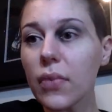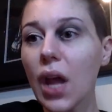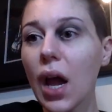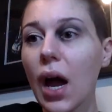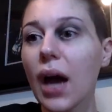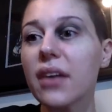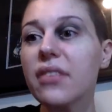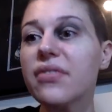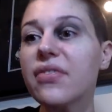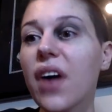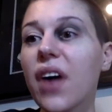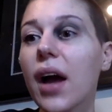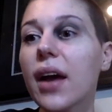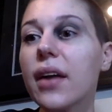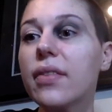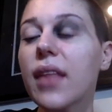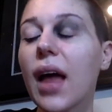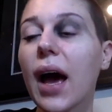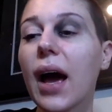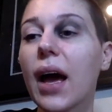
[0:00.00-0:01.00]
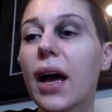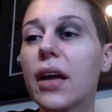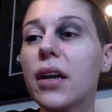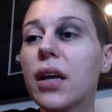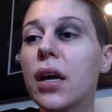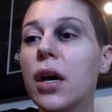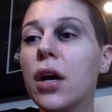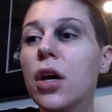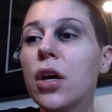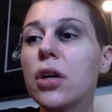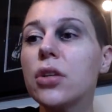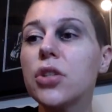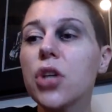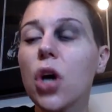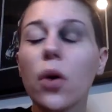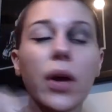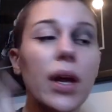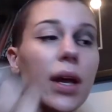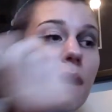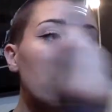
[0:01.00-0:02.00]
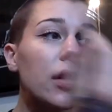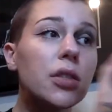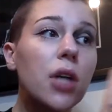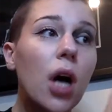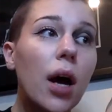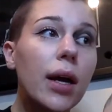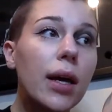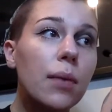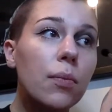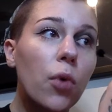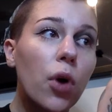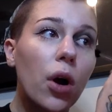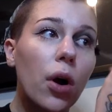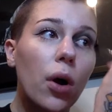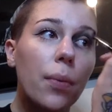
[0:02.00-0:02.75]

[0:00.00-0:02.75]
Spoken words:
I find that talking more